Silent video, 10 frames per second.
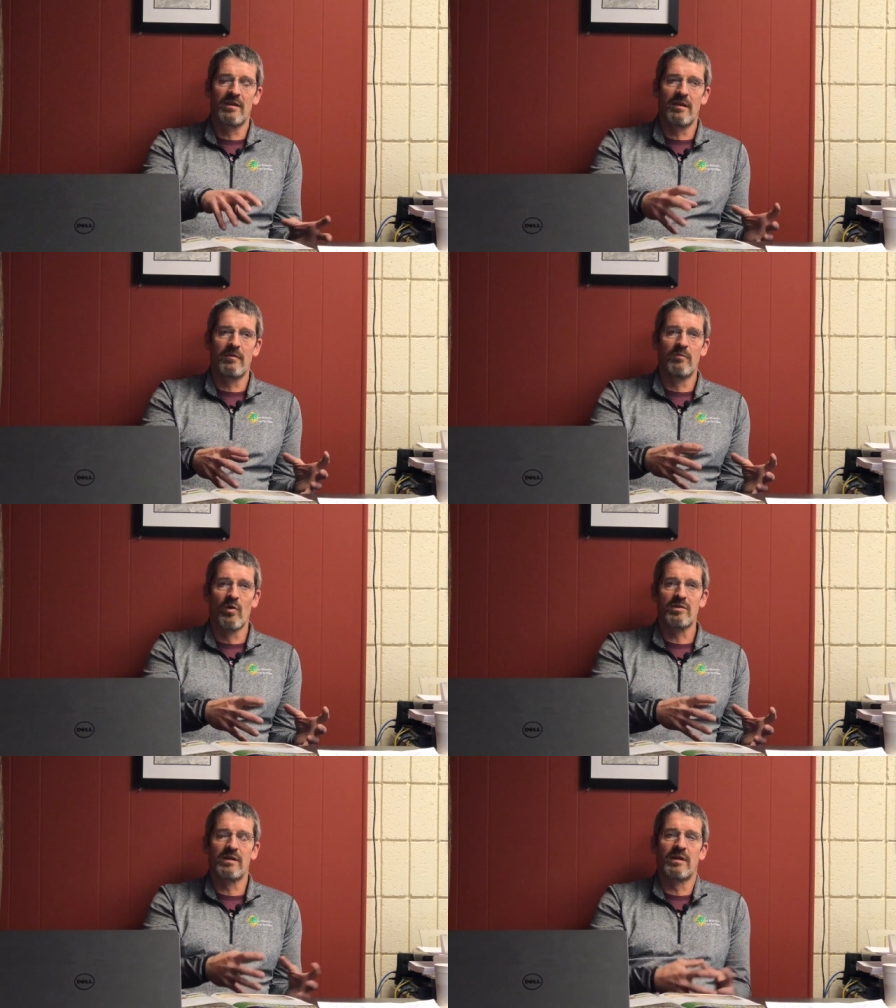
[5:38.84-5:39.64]
and they
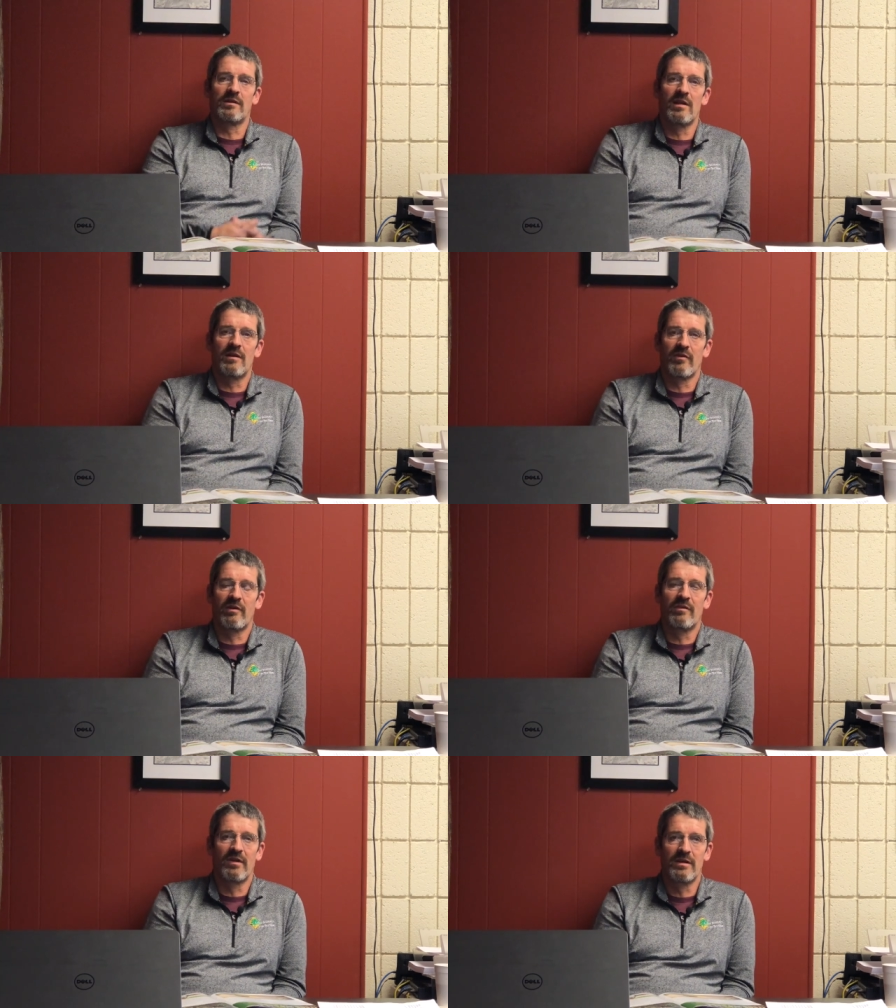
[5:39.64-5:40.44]
work together and have a
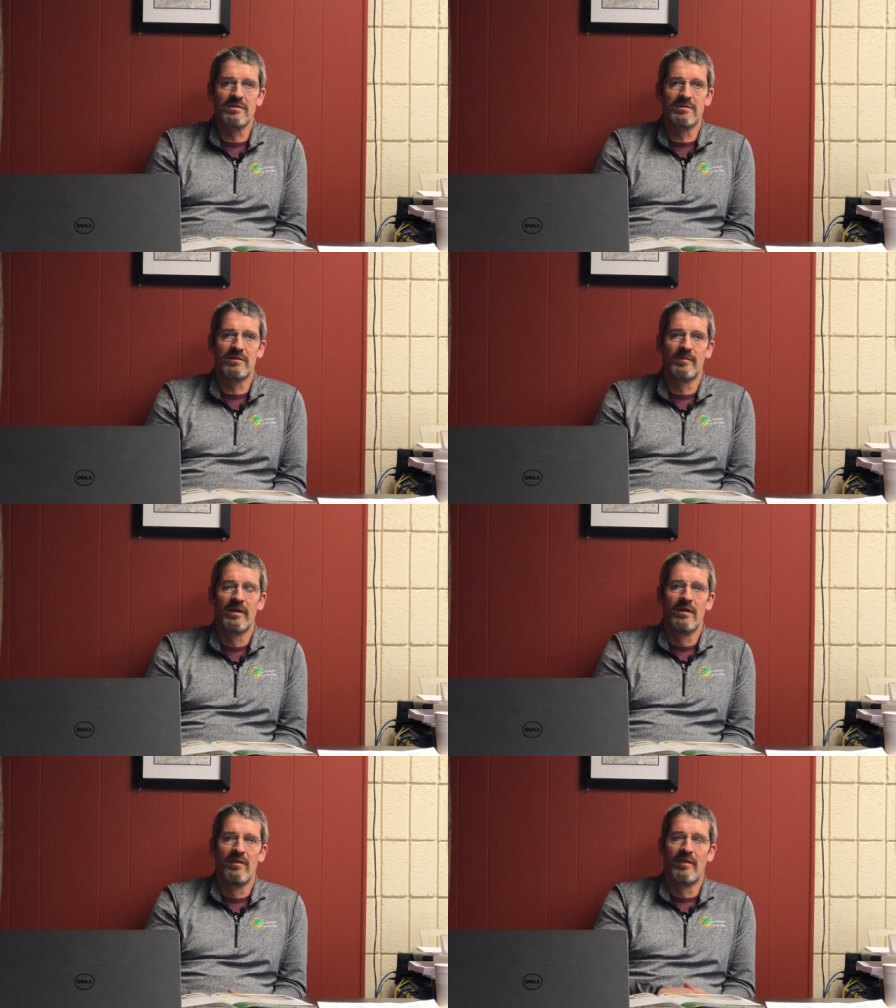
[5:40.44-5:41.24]
great relationship,
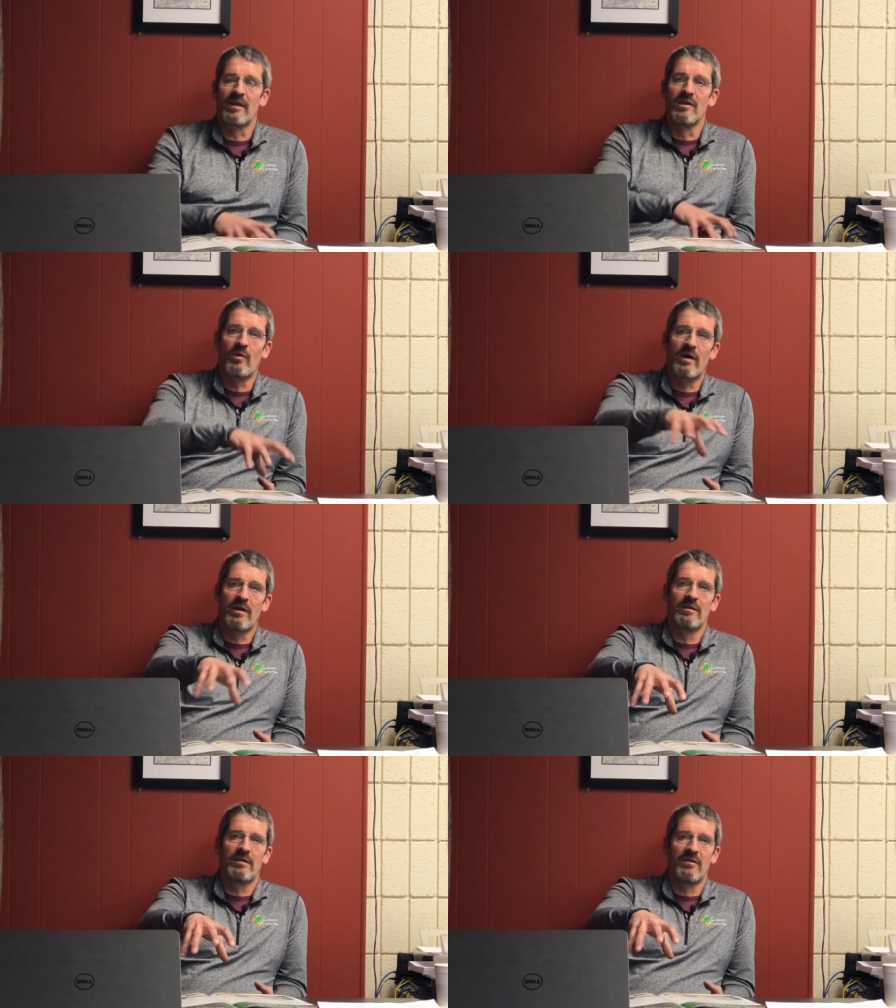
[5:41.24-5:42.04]
they can go
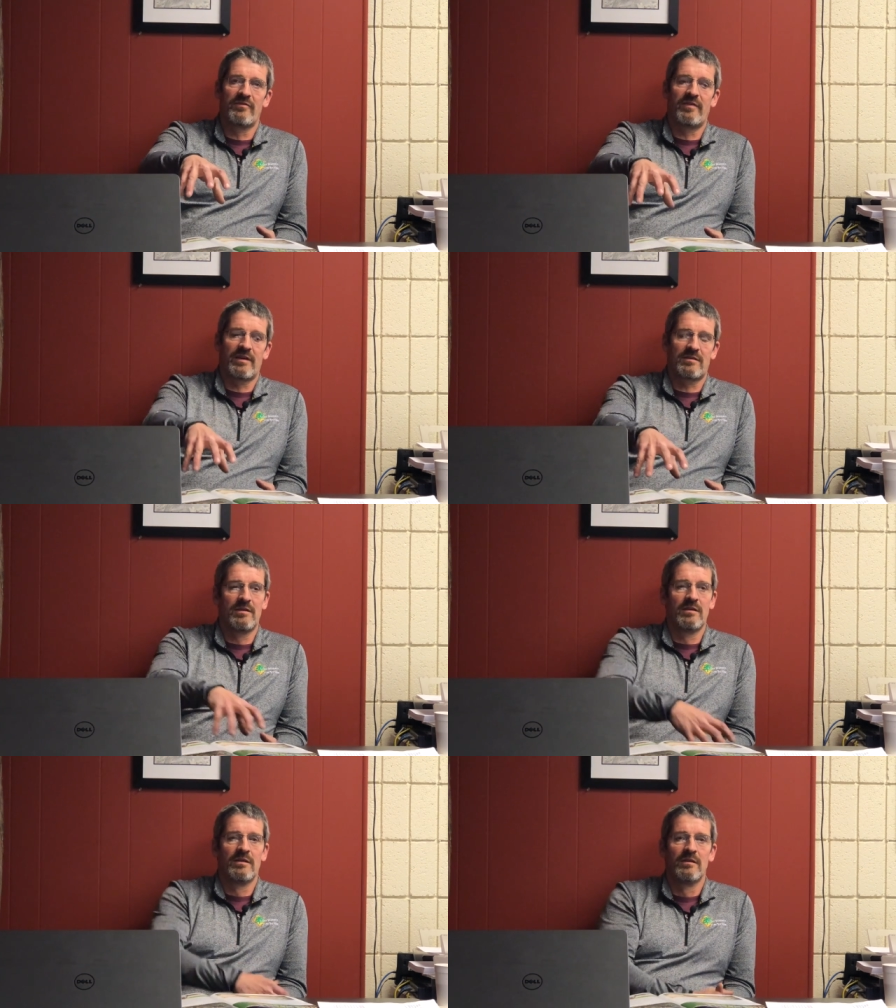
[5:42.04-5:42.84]
out and affect
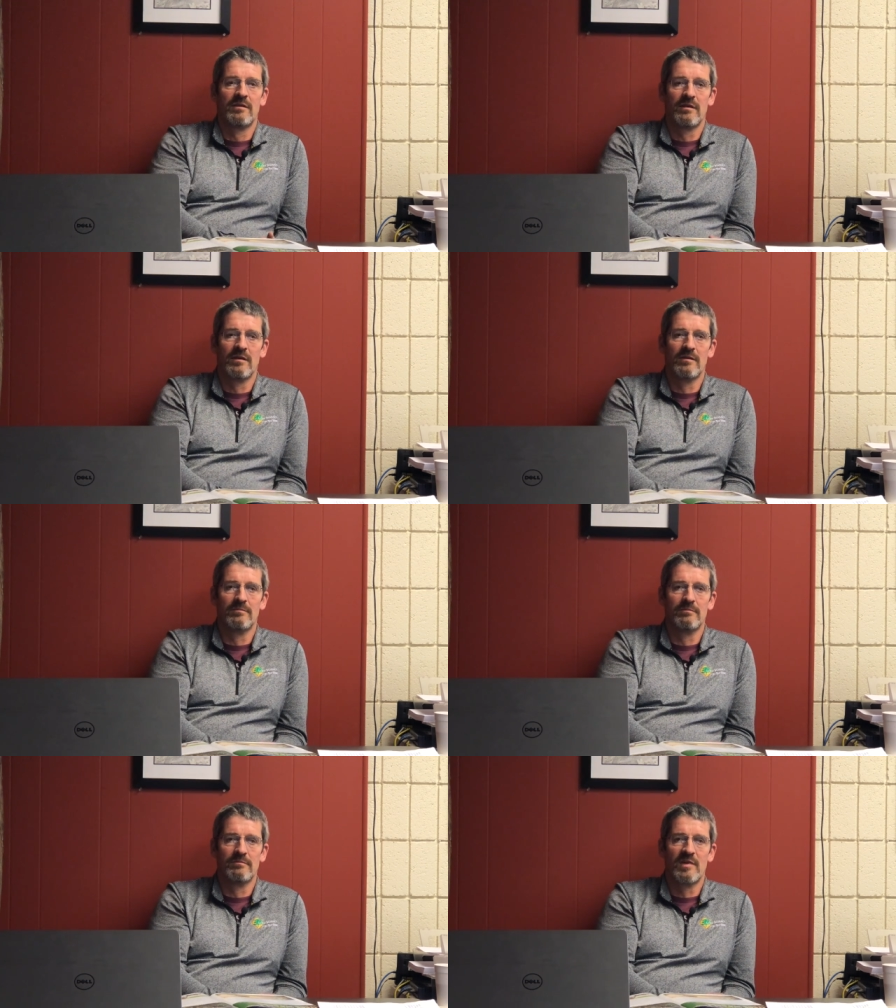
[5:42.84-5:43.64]

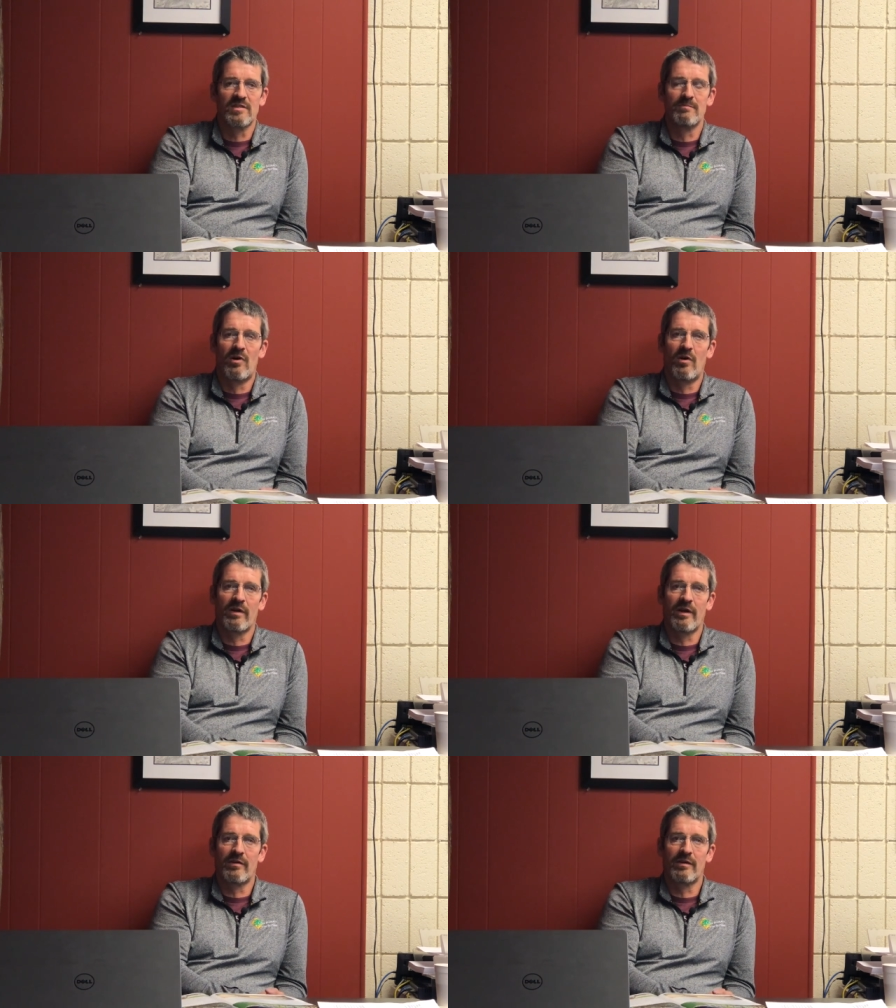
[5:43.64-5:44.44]
a
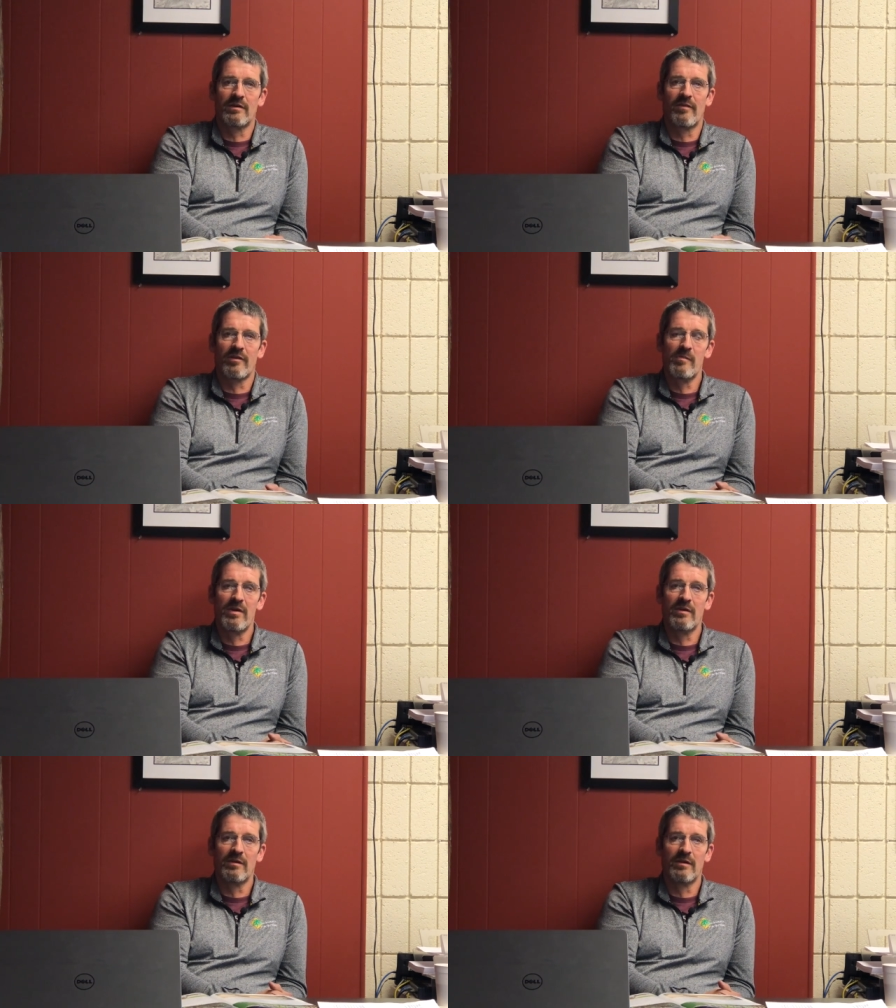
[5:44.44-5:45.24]
small area of the
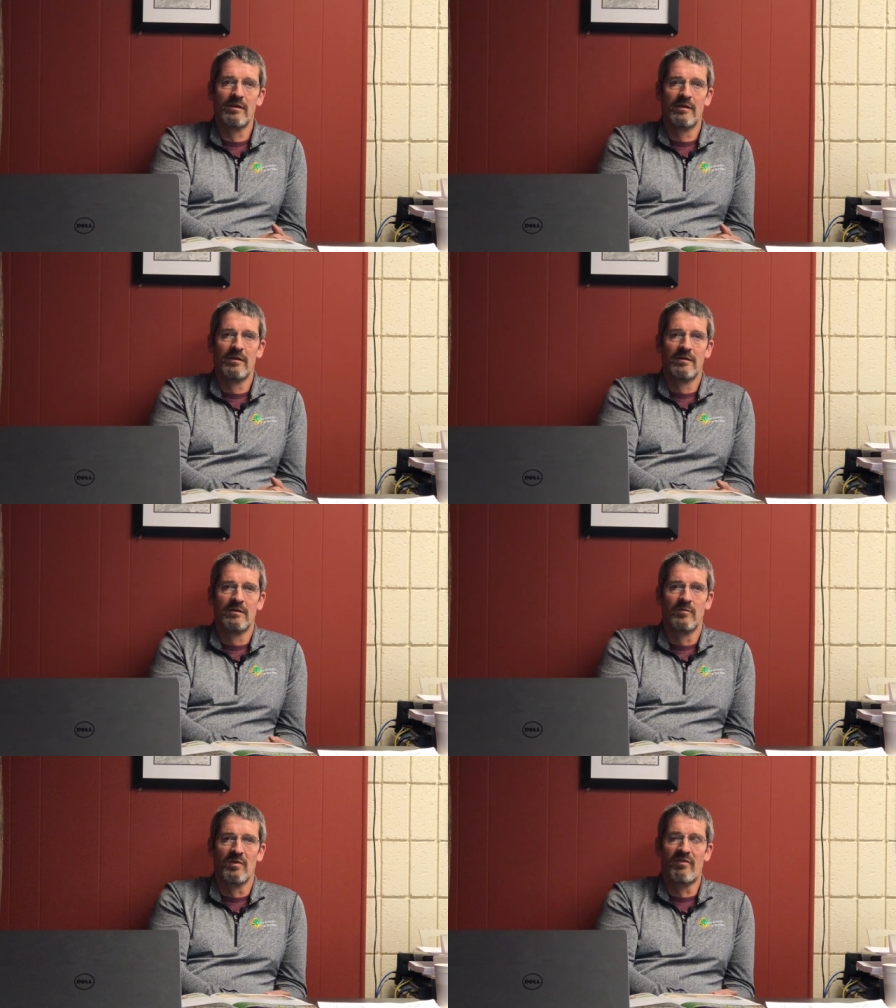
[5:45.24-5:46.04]
community
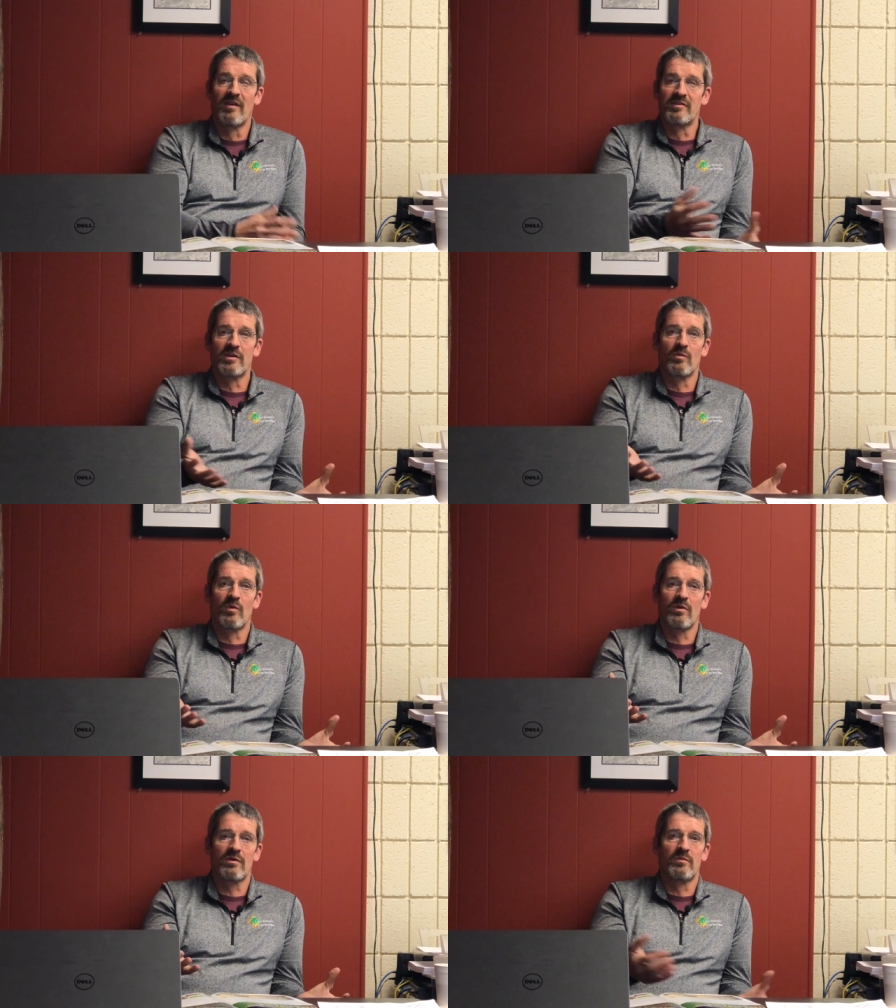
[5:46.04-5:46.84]
with volunteer
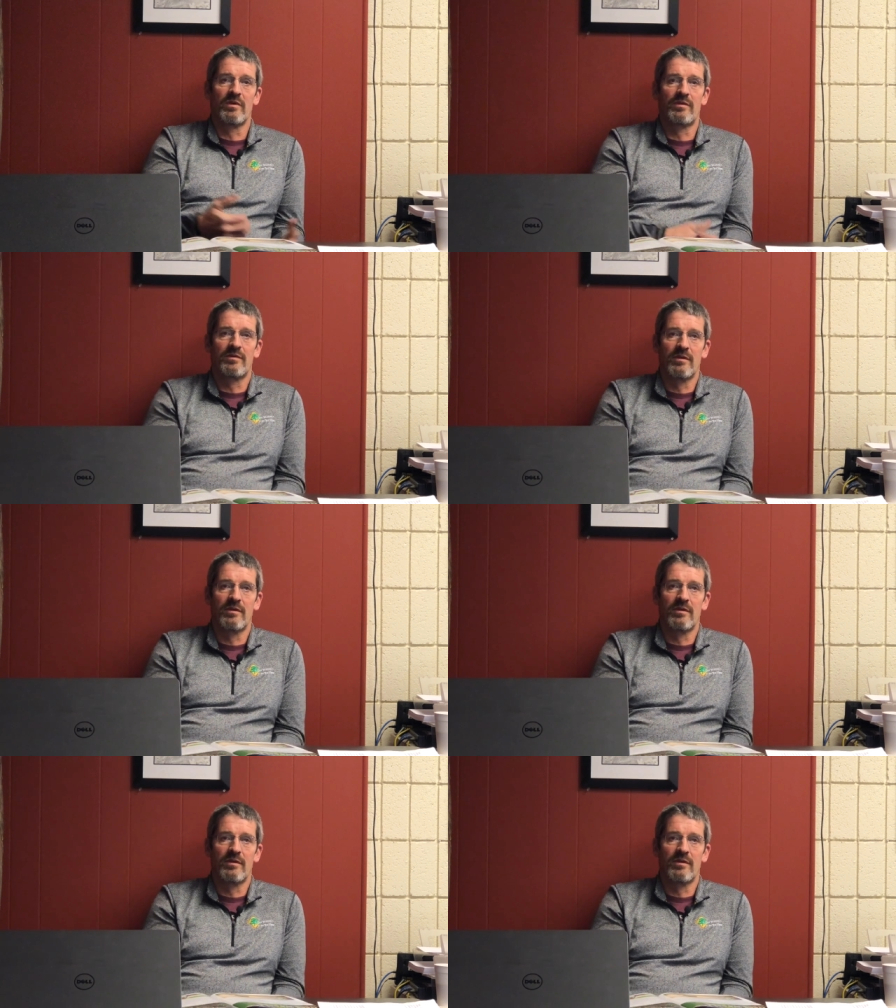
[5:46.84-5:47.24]
work or with